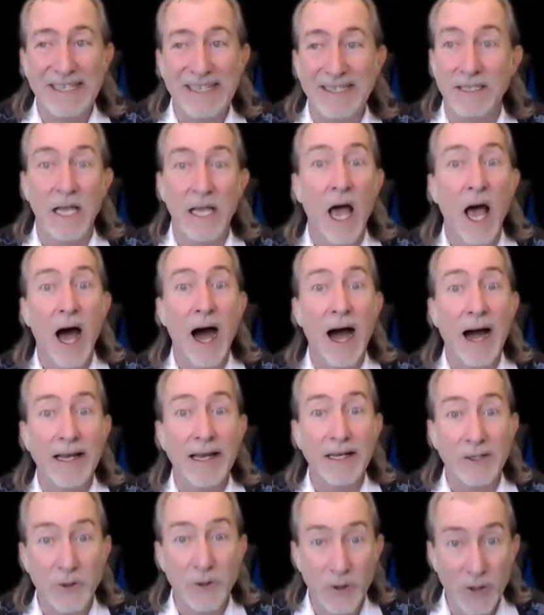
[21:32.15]
He says,
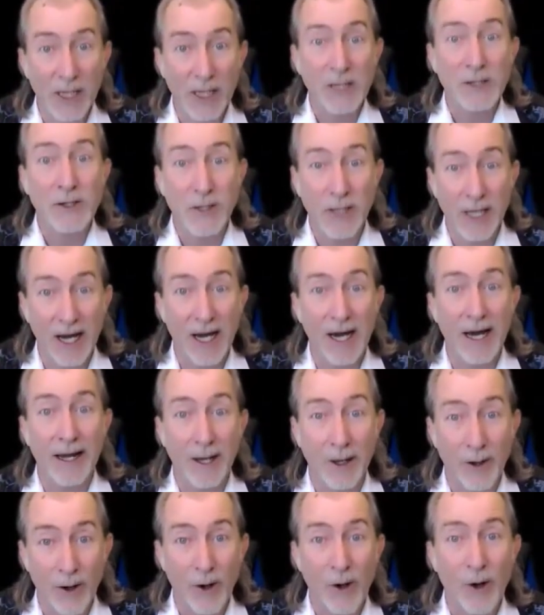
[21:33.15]
I just
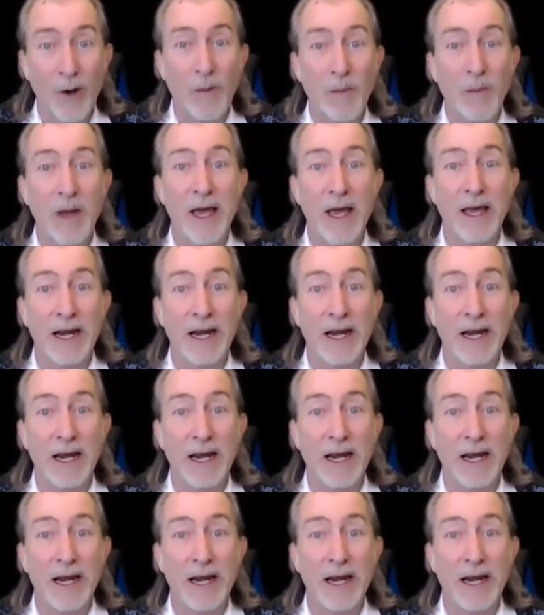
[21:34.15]
got home